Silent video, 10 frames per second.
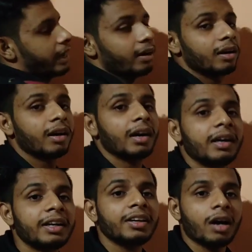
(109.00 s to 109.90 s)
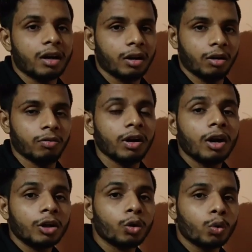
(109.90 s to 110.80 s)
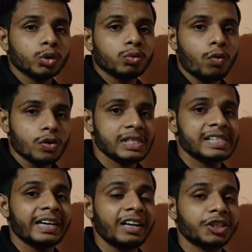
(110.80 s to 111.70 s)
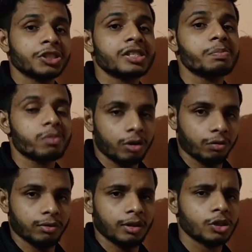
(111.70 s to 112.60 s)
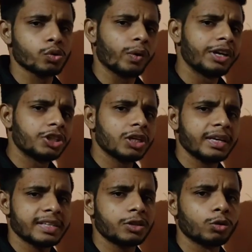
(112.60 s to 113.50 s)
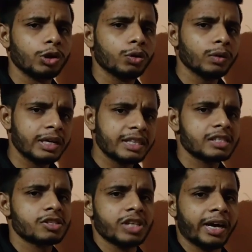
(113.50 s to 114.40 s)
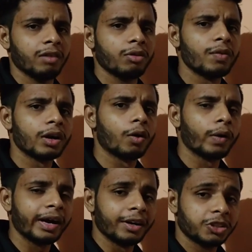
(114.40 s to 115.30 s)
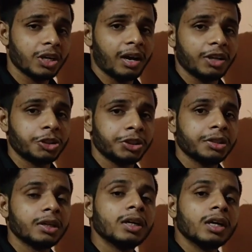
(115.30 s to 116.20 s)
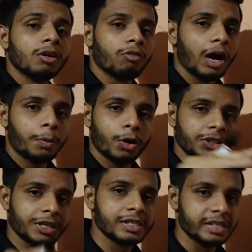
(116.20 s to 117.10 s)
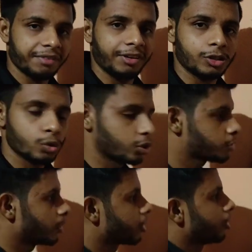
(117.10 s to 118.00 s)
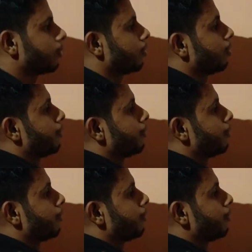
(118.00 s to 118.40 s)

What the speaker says: is that? DR curve. Dose versus relationship curve. So initially, as I told you, in this channel we will cover industrial hygiene, fire protection and safety. So this particular